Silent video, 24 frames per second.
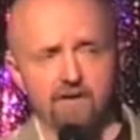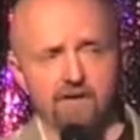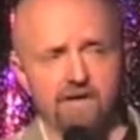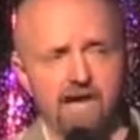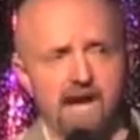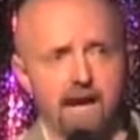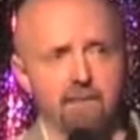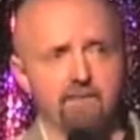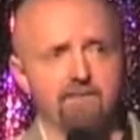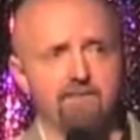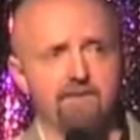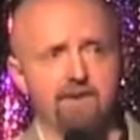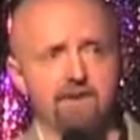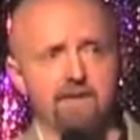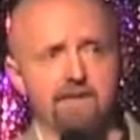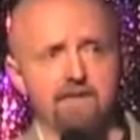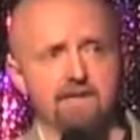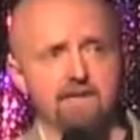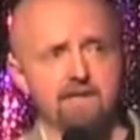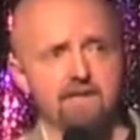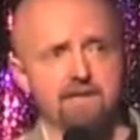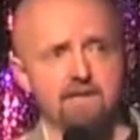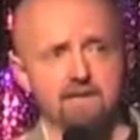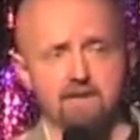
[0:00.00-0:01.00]
the cat
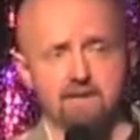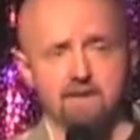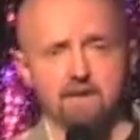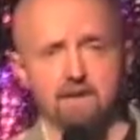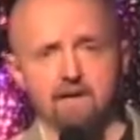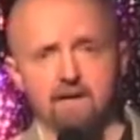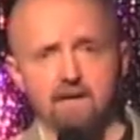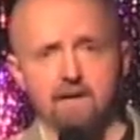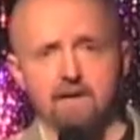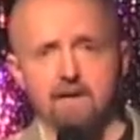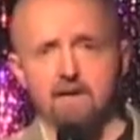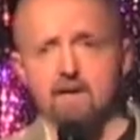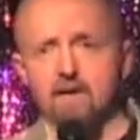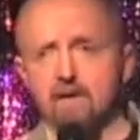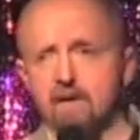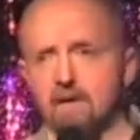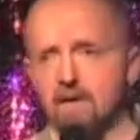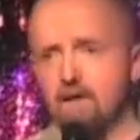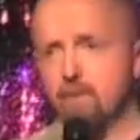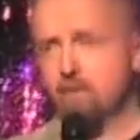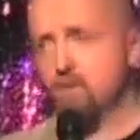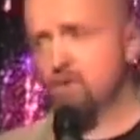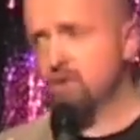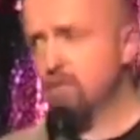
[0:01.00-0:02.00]
fits,
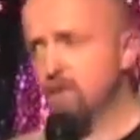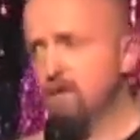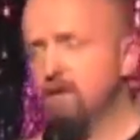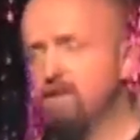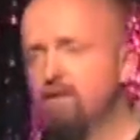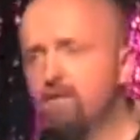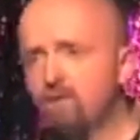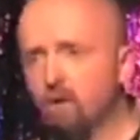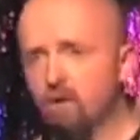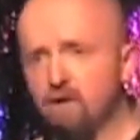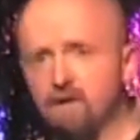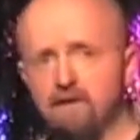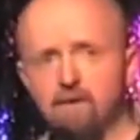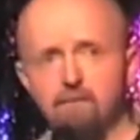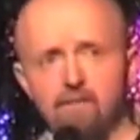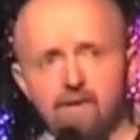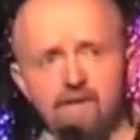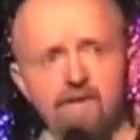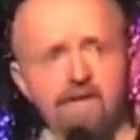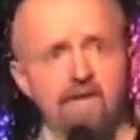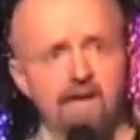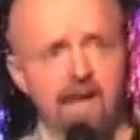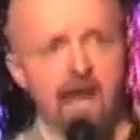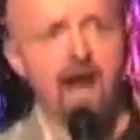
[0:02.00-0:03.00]
it must be a fucking
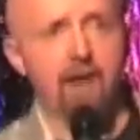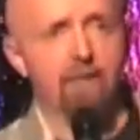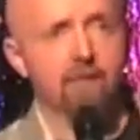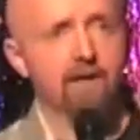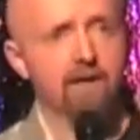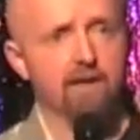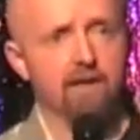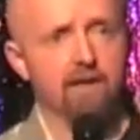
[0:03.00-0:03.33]
big cat.